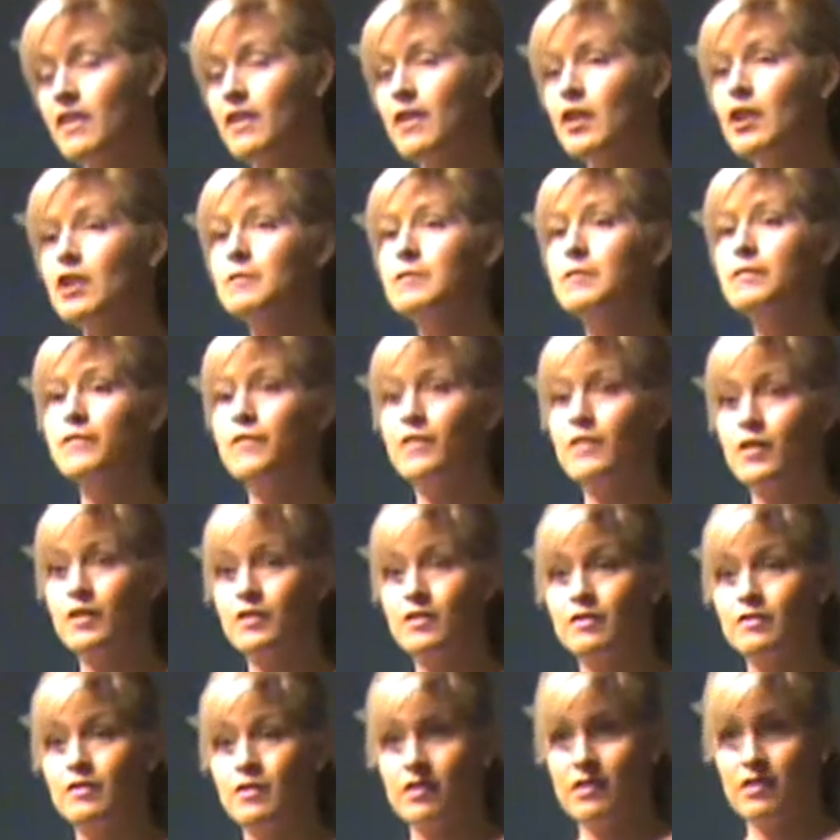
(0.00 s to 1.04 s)
but for those of
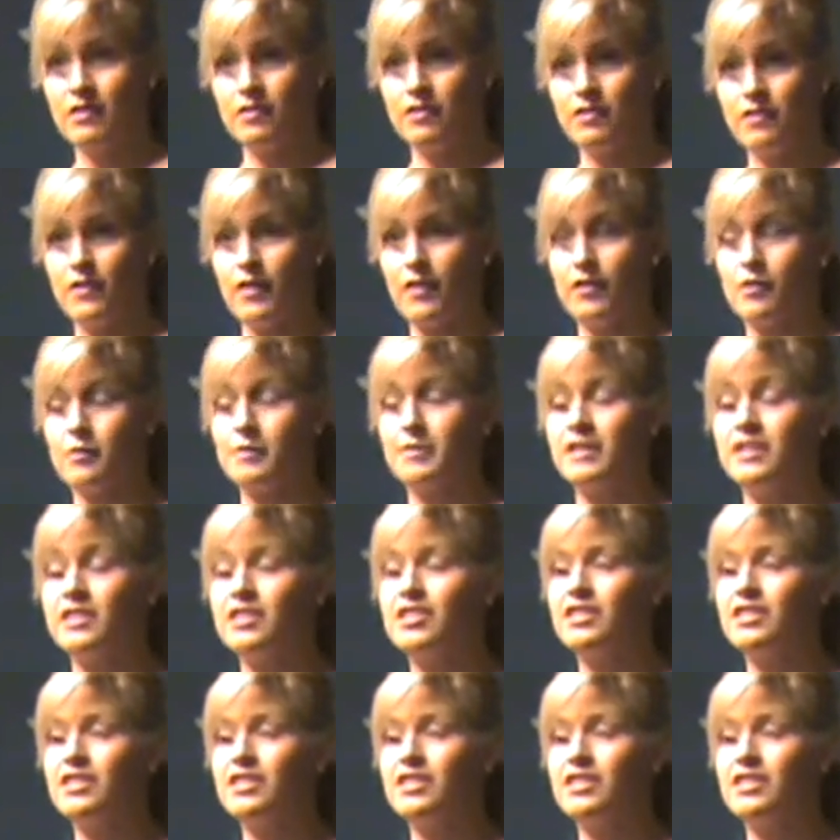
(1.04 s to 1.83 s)
you that know Father Mitch,